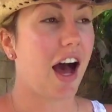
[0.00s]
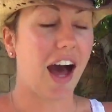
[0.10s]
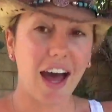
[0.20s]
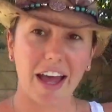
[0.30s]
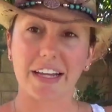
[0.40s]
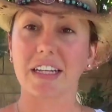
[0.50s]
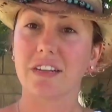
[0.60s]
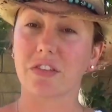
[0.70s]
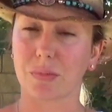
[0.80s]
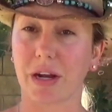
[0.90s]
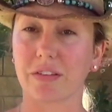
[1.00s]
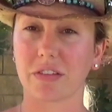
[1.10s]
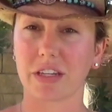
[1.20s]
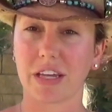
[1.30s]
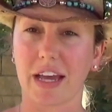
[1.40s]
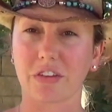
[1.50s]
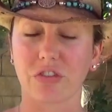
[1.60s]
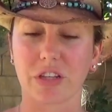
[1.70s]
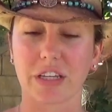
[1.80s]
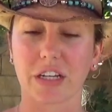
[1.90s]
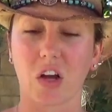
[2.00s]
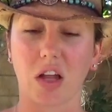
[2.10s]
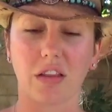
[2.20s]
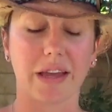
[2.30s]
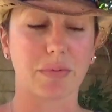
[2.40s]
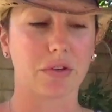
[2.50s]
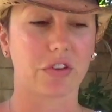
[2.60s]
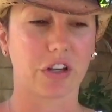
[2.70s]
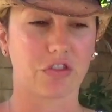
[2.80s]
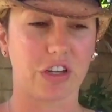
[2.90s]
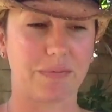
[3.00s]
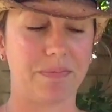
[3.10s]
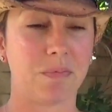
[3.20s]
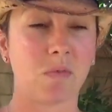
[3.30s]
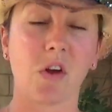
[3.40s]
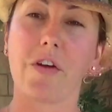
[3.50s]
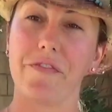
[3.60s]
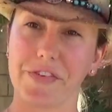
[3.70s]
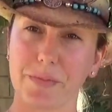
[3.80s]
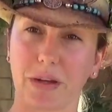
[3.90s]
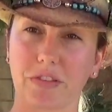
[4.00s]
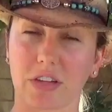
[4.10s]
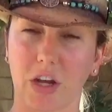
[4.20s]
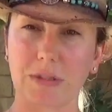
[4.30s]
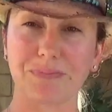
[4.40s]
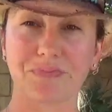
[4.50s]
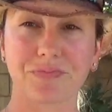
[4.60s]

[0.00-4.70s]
I, surprisingly, actually got liposuction a few months ago.